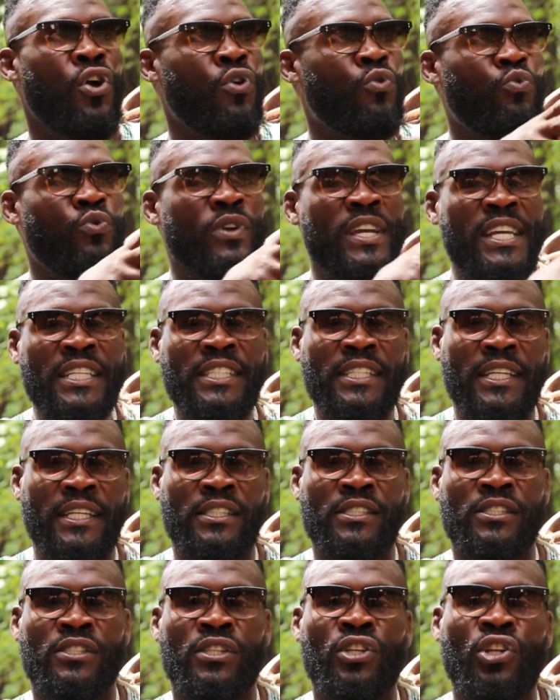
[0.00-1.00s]

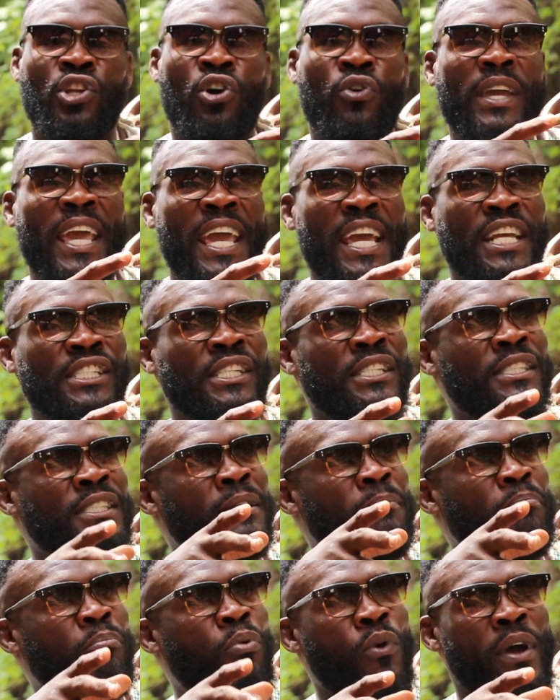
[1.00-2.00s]
regions, locations,
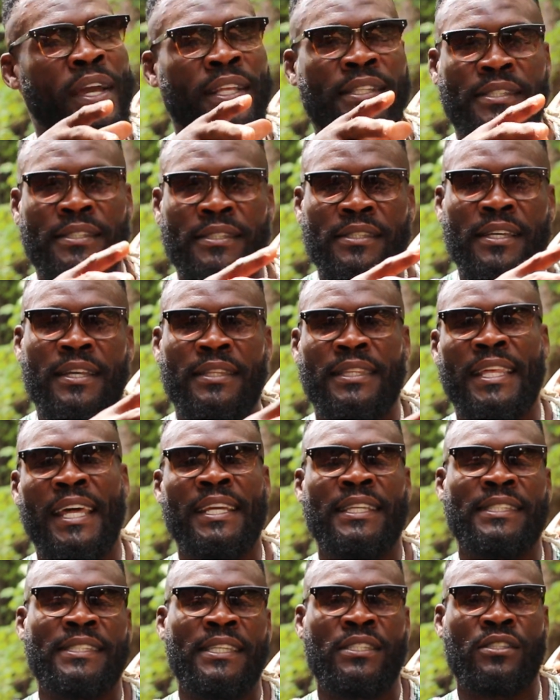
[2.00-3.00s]
and points that
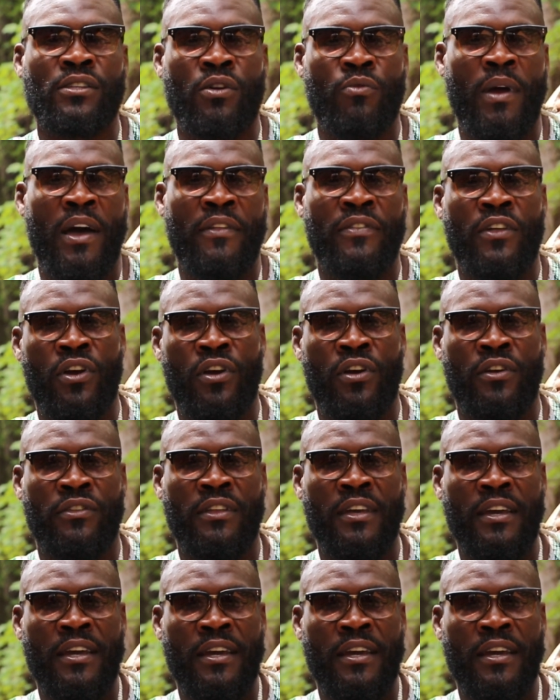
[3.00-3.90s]
exist around the earth,